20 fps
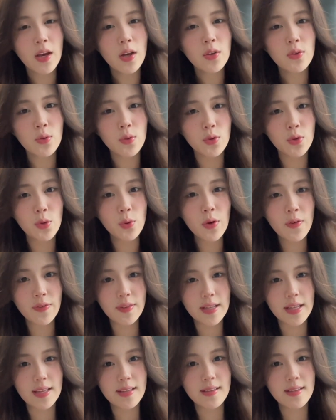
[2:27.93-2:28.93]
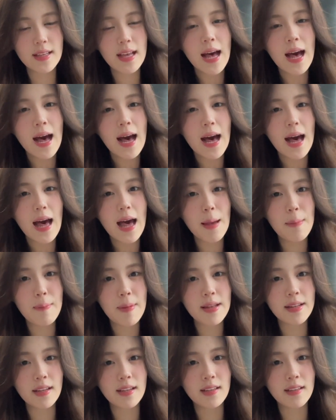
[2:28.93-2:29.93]
To deal with this, I
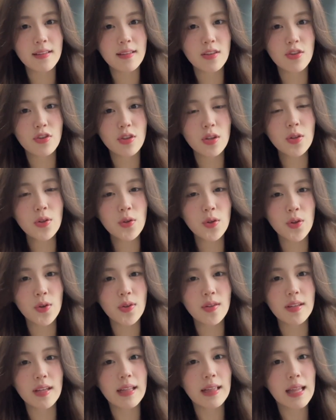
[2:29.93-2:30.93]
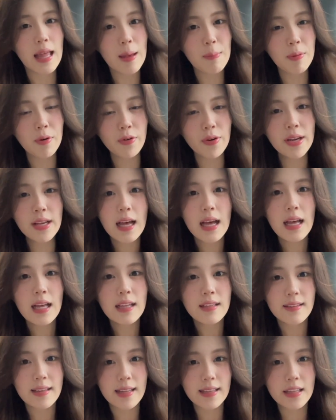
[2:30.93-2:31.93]
made the decision to use the library
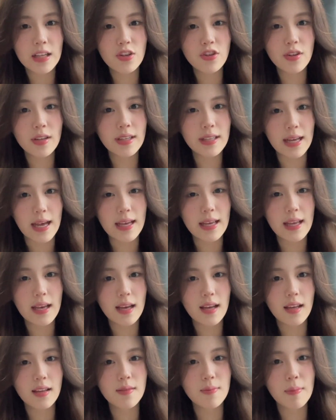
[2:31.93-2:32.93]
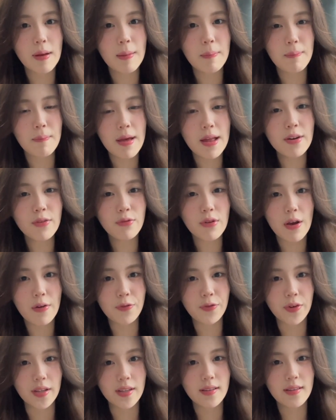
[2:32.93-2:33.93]
citation guide as my main
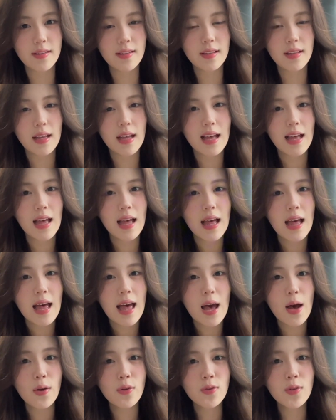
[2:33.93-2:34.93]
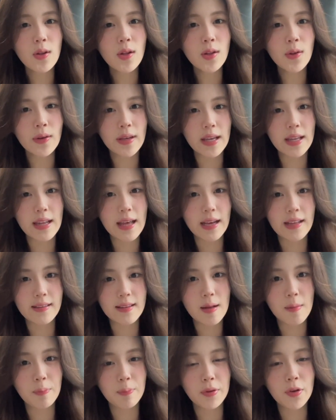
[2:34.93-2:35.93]
reference. I also look at an
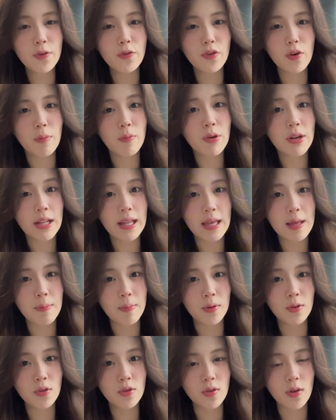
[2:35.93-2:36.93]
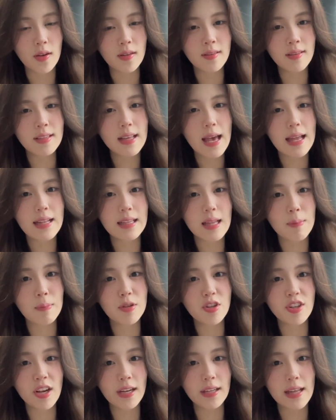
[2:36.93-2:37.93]
example from reliable source and
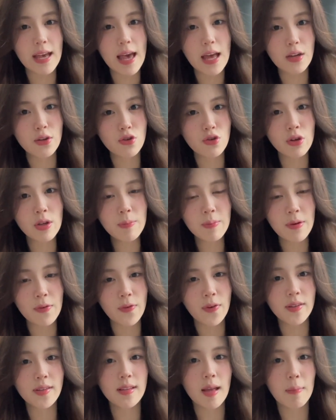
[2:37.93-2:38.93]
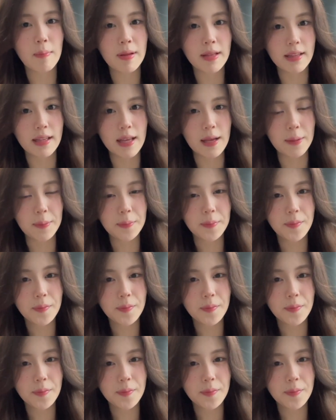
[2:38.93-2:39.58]
double-check the entry before submitting.